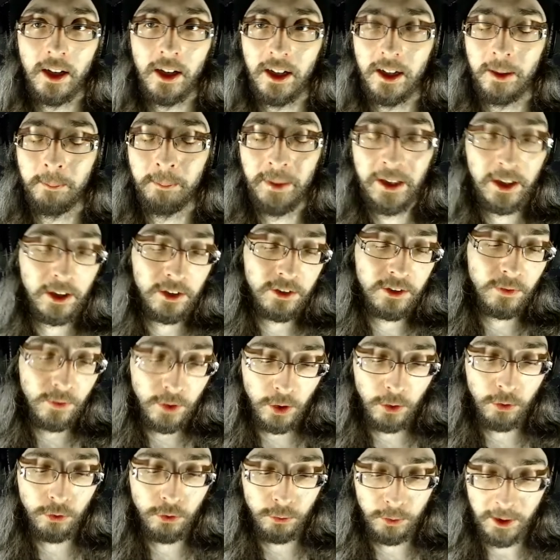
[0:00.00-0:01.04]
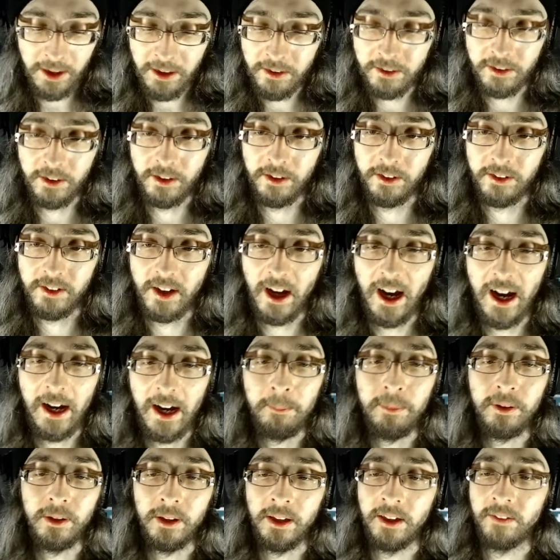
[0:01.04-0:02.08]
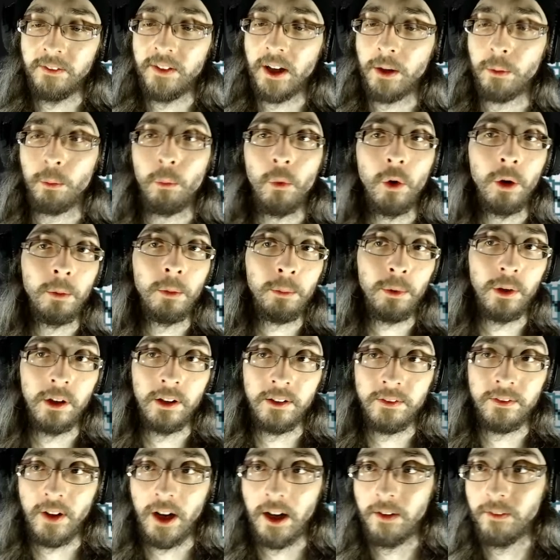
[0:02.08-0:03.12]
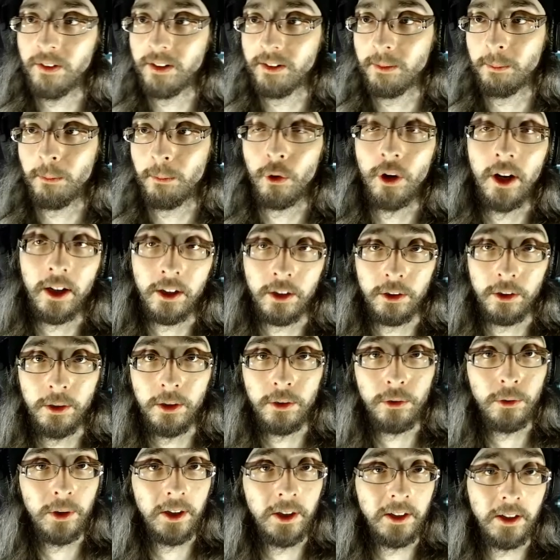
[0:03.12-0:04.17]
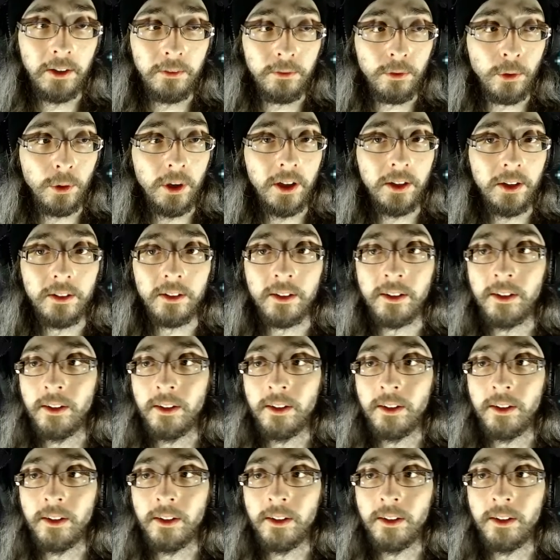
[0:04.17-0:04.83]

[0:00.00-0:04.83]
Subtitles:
Because of those reasons, I believe that 1.5 is a more accurate rating for it.